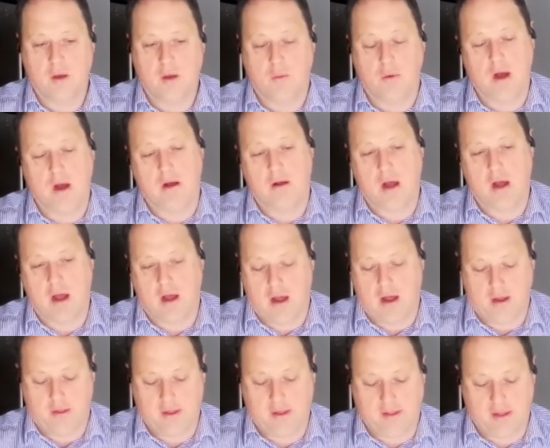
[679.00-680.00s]
Well,
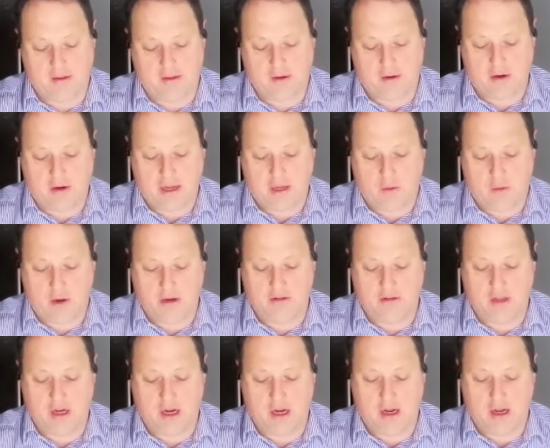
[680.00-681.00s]
I think that's a great
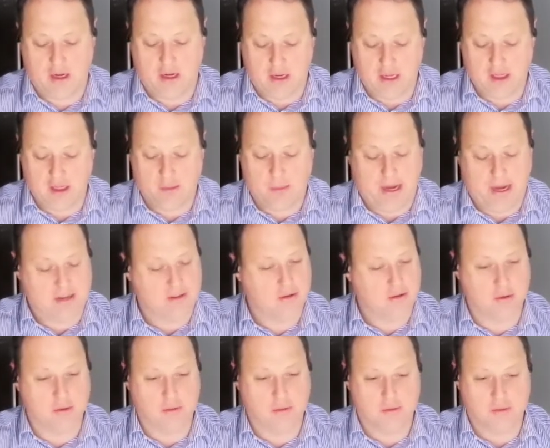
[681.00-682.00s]
question, and it leads back
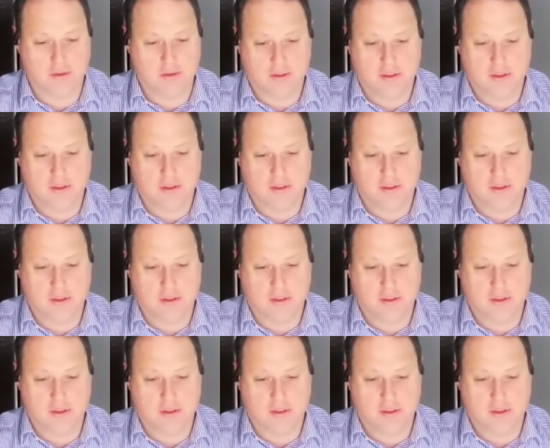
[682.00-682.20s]
to